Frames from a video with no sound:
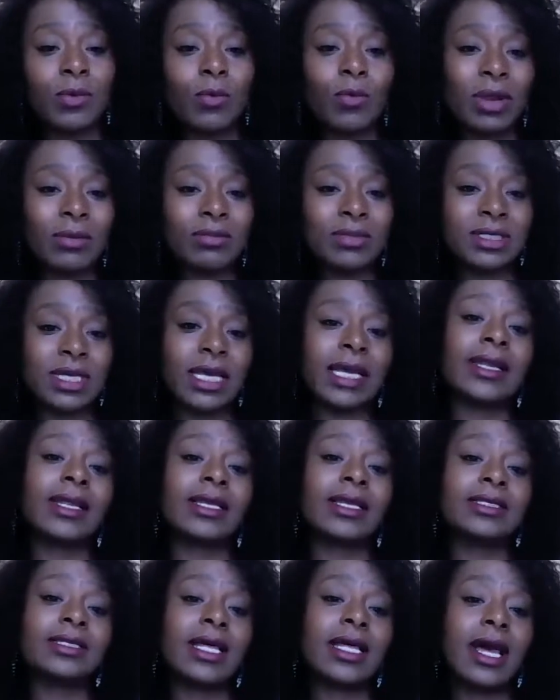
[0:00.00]
but what I'm
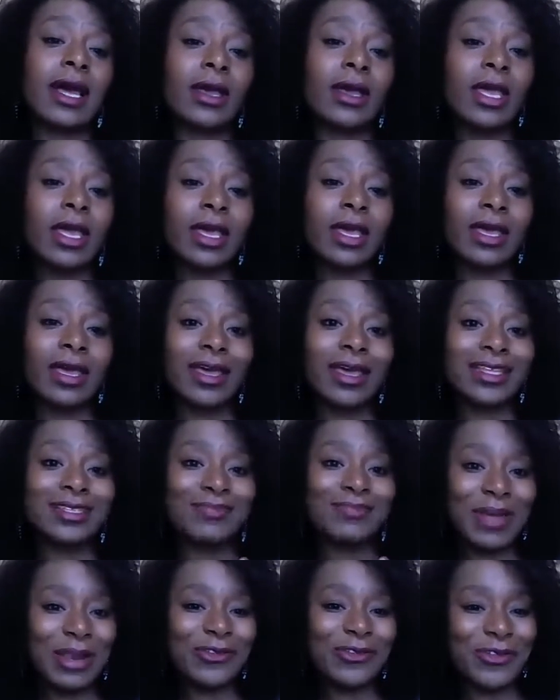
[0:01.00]
saying is that it's
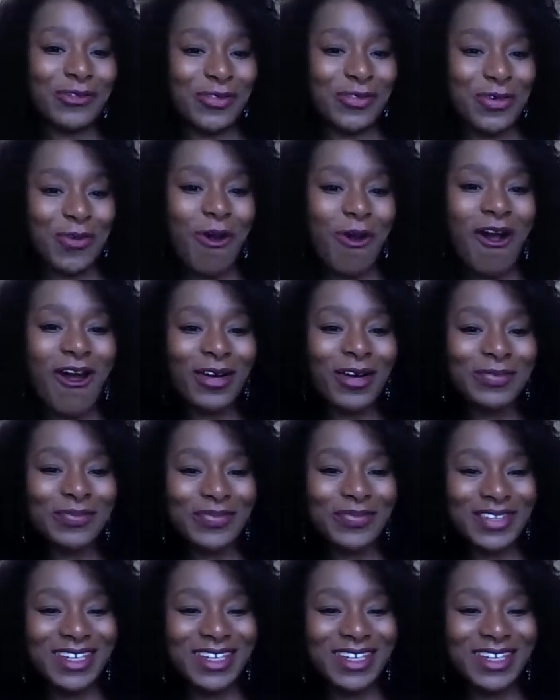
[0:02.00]
better if you are.